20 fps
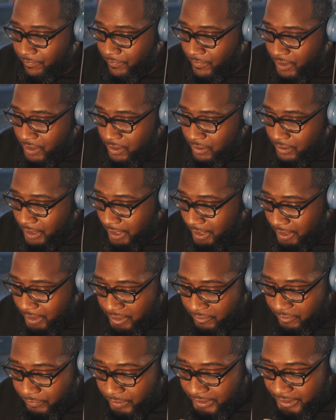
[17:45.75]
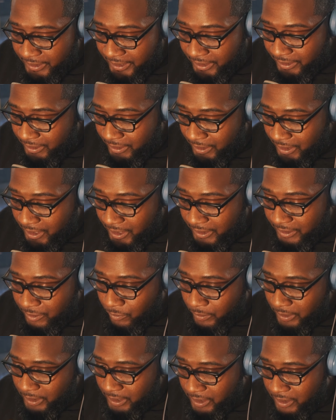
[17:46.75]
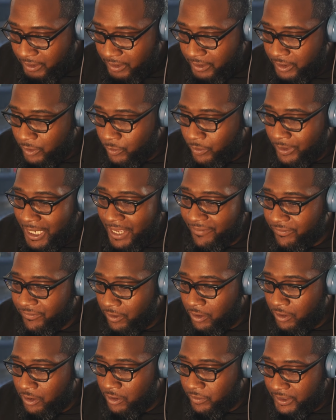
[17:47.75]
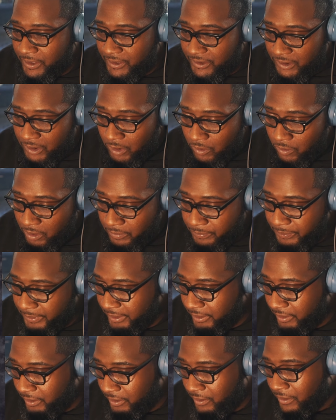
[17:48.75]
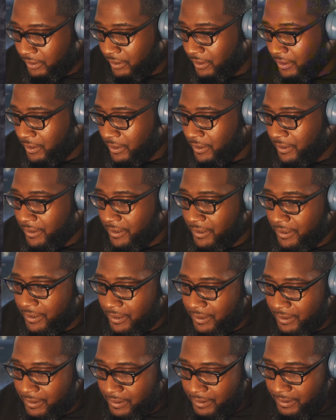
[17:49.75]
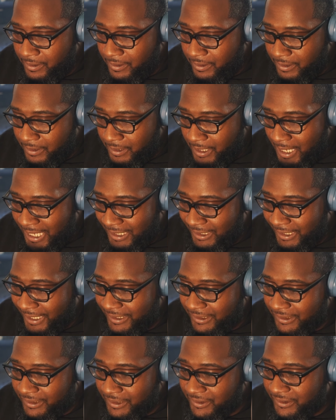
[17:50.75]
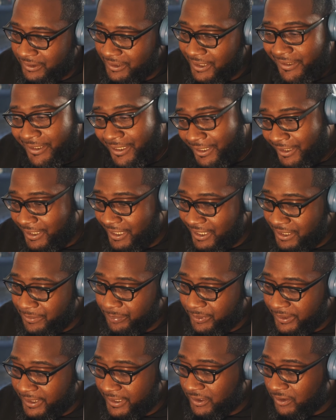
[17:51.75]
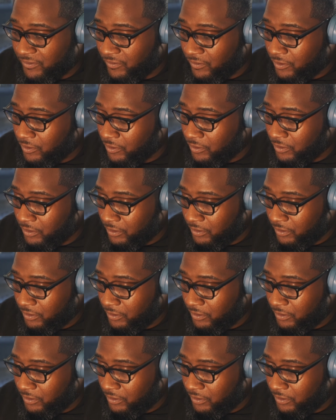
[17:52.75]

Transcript: Okay, if we did it the other way, you would have to always go up here, highlight this, and then hit play to record.